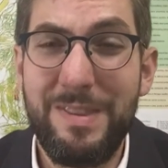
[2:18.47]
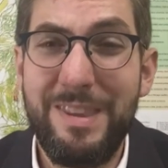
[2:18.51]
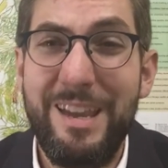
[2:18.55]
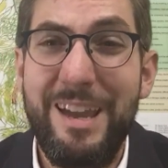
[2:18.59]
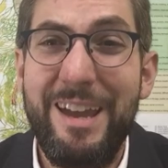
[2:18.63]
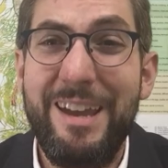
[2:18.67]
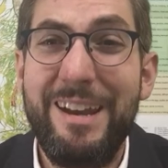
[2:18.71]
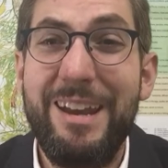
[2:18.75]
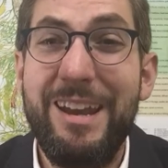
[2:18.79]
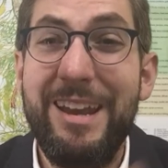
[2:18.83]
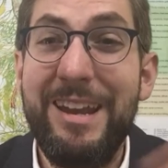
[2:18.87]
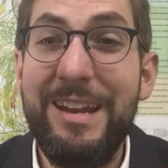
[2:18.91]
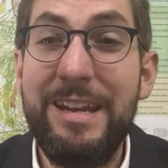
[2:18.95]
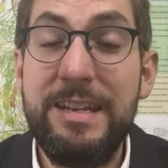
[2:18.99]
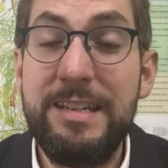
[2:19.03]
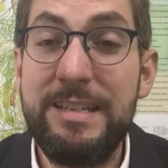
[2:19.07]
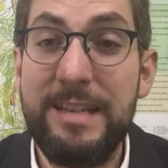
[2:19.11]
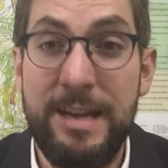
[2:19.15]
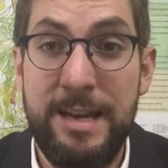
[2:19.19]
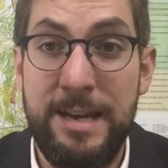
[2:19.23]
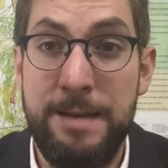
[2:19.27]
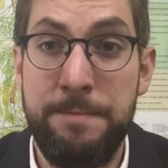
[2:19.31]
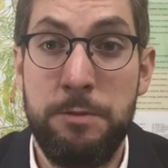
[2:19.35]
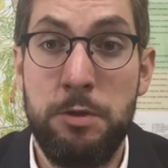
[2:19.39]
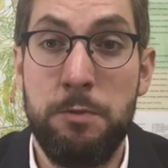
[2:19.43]
And
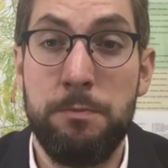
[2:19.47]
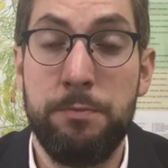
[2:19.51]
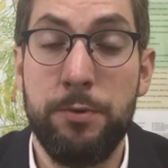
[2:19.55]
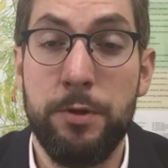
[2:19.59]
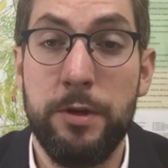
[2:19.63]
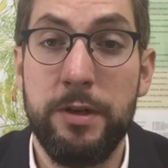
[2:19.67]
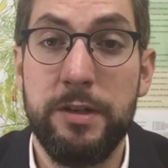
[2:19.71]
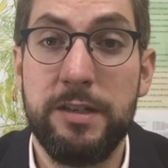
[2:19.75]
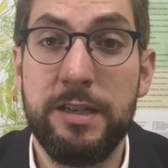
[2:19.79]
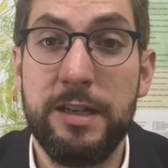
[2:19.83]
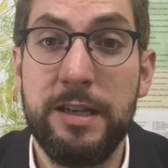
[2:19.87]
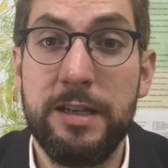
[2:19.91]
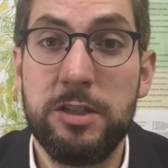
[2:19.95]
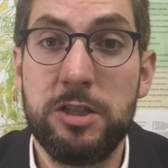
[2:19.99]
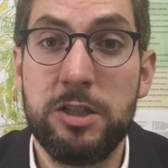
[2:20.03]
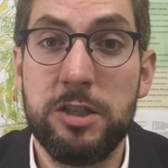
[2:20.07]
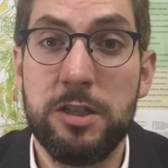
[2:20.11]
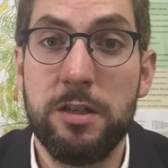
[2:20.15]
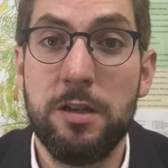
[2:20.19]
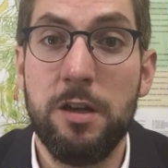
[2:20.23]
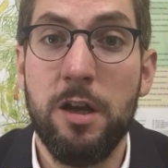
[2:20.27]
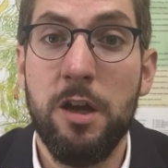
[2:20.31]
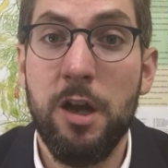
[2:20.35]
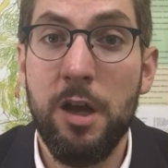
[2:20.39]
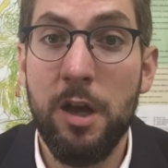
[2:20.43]
anytime you put
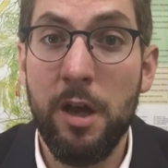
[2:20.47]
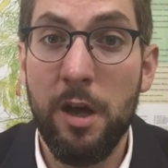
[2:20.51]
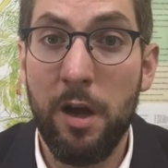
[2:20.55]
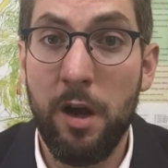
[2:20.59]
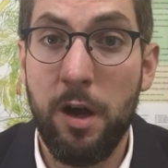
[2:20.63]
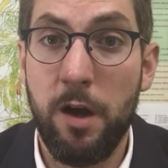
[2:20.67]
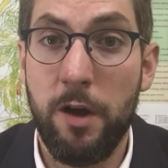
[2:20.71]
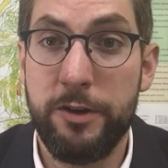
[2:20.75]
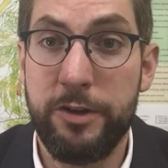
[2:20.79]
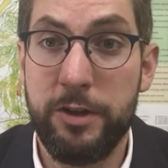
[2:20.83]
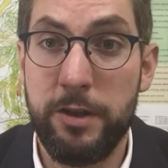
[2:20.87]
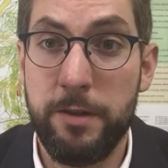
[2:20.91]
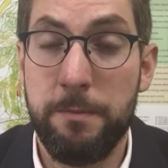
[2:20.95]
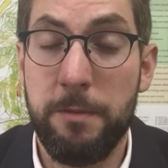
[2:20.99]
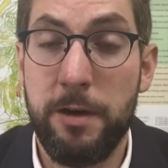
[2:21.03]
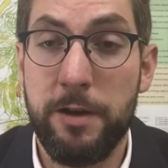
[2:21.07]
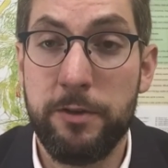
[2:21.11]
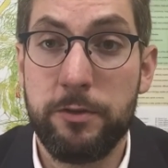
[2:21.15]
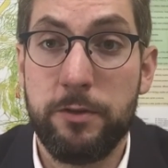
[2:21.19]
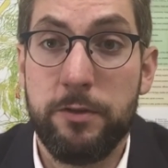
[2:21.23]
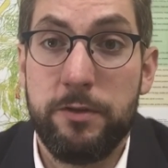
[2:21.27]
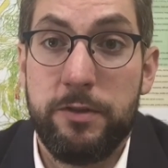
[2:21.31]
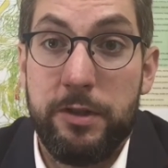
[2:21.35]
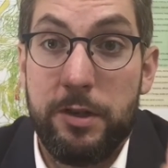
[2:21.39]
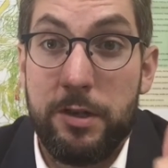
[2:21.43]
tension onto the
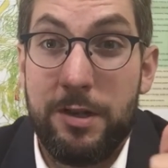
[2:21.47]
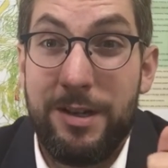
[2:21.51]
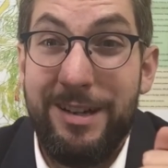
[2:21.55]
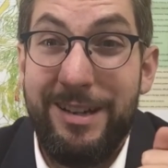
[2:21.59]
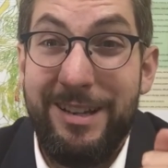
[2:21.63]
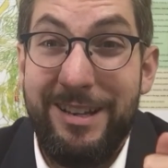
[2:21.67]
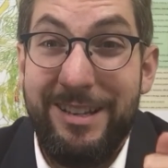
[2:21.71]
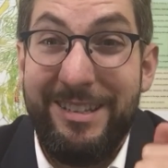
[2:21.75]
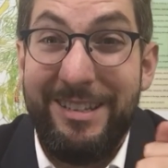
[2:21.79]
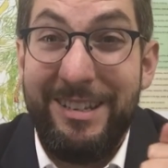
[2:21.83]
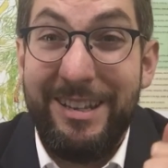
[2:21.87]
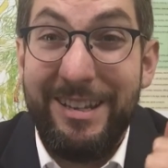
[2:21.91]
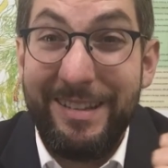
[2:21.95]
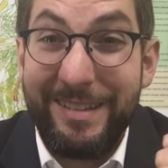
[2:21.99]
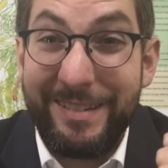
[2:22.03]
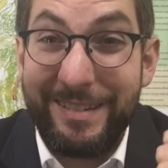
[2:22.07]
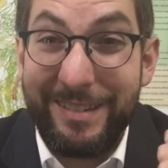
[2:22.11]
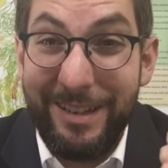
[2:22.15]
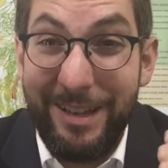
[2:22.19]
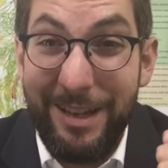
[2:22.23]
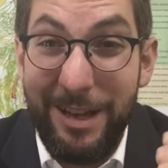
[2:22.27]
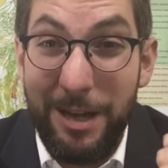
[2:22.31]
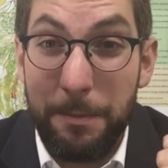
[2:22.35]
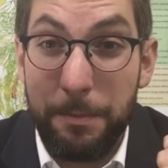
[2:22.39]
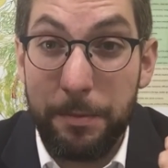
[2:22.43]
muscles, they're going to tense
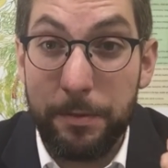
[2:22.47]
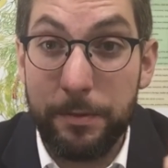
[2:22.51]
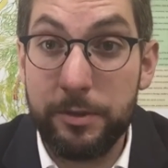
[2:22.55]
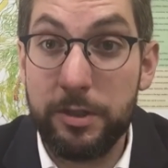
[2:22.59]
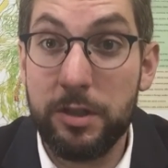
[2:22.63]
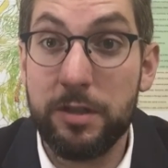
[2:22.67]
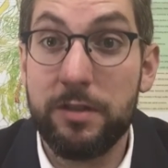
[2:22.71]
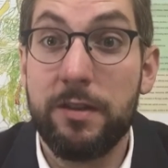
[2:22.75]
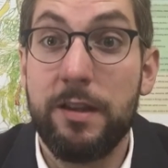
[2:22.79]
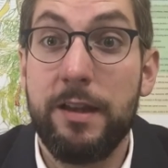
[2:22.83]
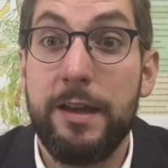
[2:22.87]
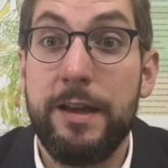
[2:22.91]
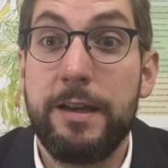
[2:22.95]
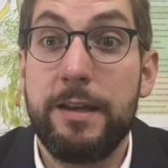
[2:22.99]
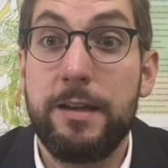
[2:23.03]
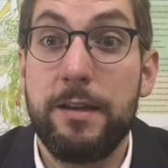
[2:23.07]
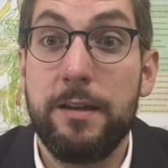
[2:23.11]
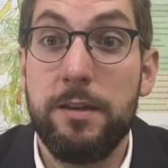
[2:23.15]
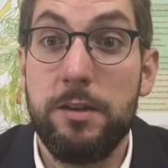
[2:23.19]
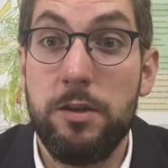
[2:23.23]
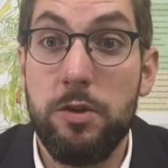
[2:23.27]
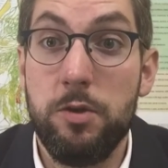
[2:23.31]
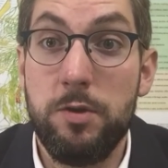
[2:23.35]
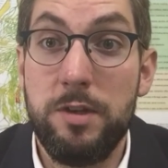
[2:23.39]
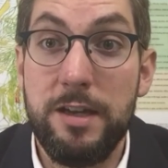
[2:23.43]
up, just like
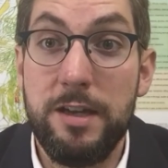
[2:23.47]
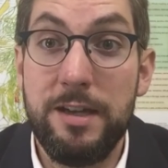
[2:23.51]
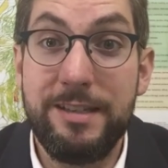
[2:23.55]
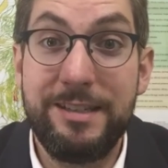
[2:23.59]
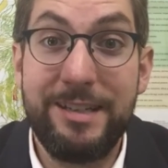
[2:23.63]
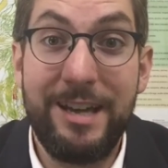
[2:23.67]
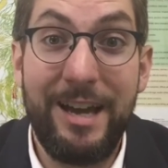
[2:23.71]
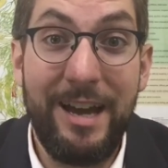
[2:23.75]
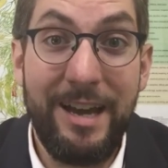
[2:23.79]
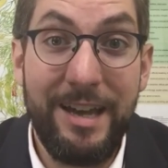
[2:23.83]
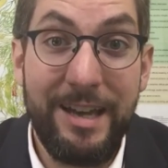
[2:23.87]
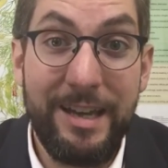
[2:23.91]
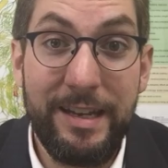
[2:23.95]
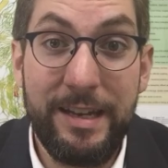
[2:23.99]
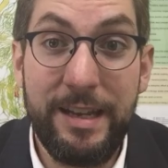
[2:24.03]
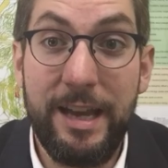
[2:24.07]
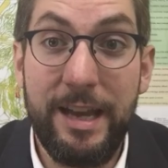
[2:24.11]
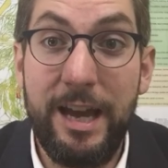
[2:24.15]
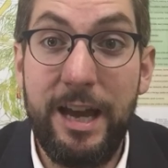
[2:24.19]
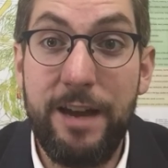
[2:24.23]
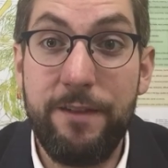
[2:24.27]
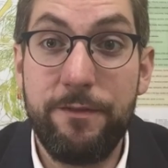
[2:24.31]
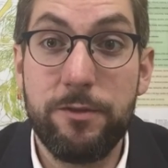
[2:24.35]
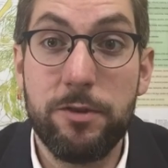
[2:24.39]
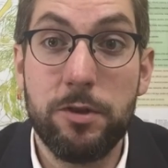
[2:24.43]
you get tight
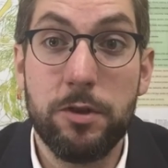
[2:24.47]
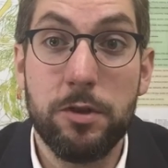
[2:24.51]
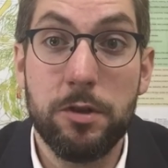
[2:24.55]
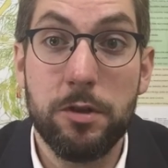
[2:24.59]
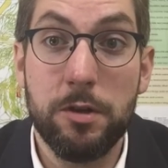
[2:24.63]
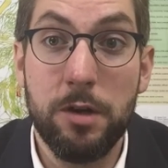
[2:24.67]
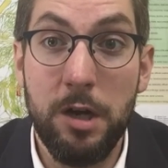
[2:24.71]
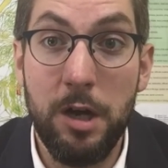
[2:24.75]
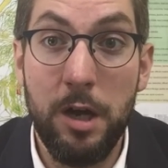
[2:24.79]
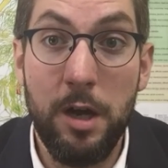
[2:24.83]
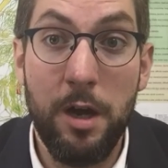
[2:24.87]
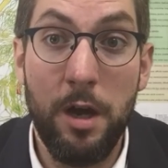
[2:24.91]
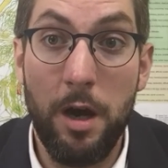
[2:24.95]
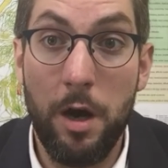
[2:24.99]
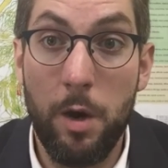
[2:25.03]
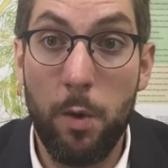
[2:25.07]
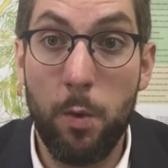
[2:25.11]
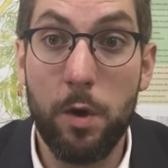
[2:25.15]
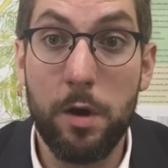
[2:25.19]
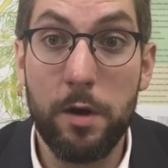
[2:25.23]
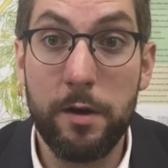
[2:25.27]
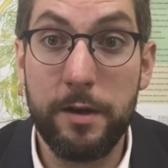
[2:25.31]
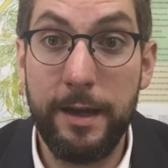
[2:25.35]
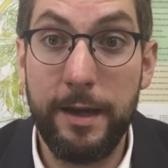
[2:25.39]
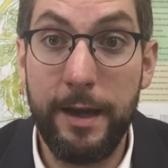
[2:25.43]
after a
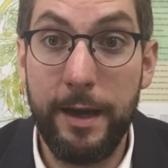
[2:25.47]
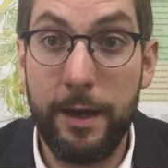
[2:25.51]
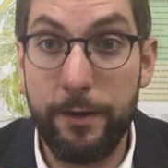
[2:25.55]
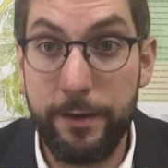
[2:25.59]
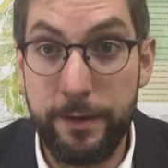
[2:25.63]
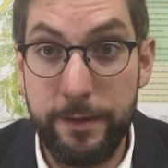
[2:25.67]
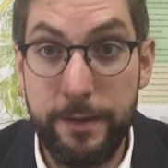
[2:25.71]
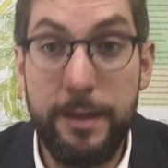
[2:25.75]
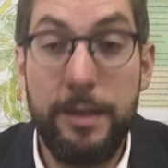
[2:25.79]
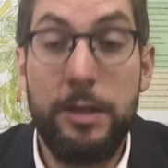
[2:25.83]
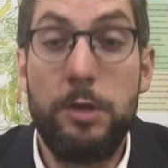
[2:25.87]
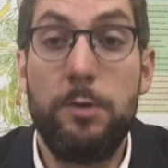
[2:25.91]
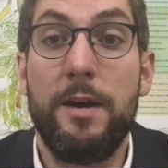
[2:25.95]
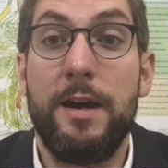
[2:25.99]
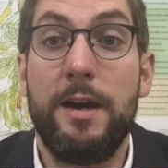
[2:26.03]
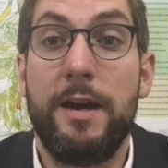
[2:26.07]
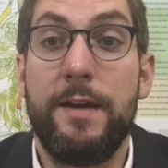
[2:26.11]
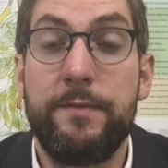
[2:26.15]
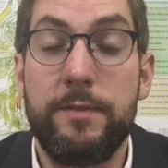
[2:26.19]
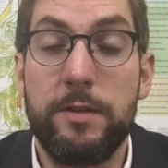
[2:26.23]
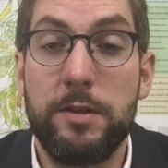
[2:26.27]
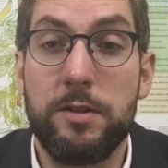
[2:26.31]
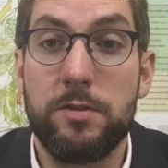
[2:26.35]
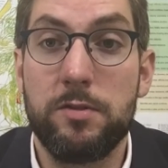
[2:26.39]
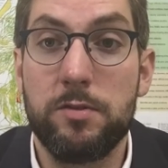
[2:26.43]
workout and then you
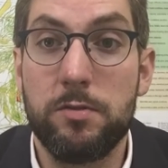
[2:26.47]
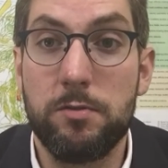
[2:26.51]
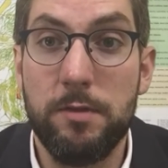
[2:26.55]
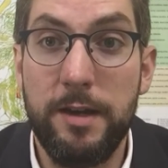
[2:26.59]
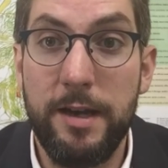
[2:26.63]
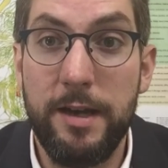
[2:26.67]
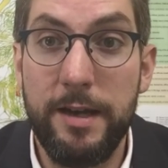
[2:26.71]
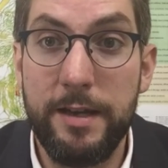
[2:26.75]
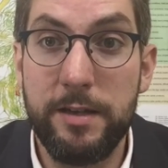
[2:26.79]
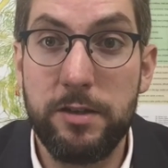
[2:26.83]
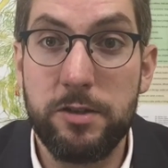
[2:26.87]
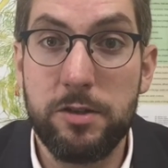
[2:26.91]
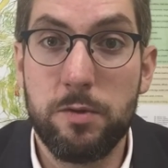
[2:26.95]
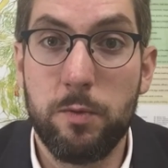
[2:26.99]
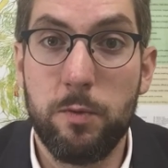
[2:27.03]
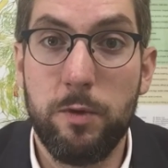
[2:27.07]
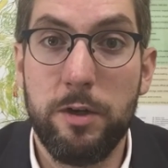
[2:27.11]
have to stretch.